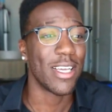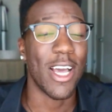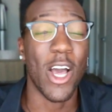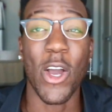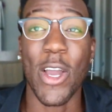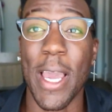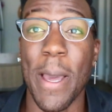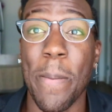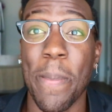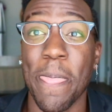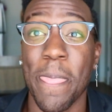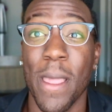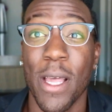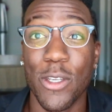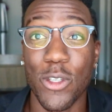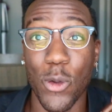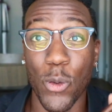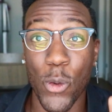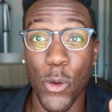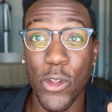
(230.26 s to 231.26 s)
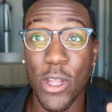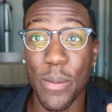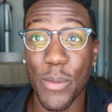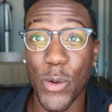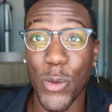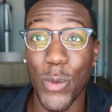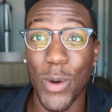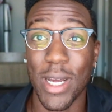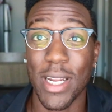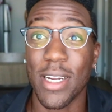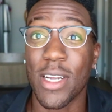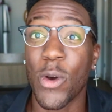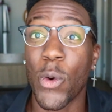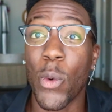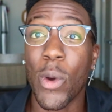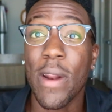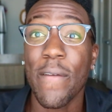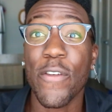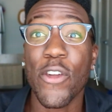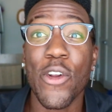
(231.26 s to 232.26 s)
Okay, so rule number 1,
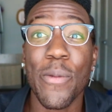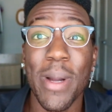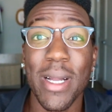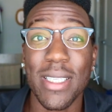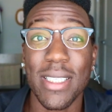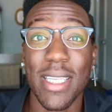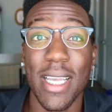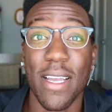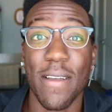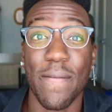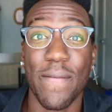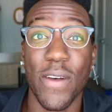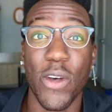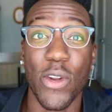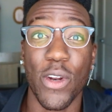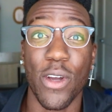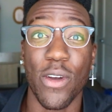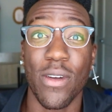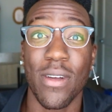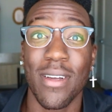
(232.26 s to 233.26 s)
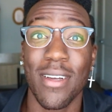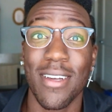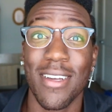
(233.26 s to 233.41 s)
whenever you're about to take a photo,